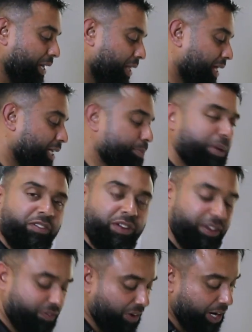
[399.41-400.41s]
That's
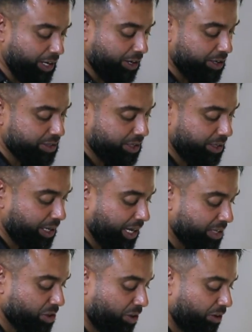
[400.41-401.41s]
perfectly fine. I'm going to turn the
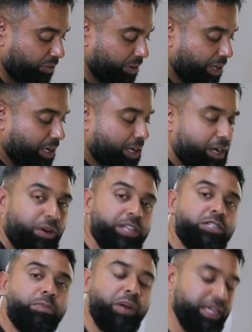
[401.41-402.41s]
gas off. Ready
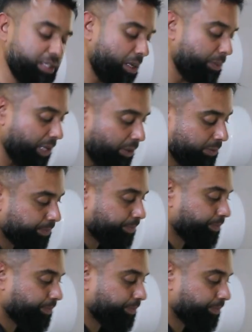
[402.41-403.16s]
to plate up now.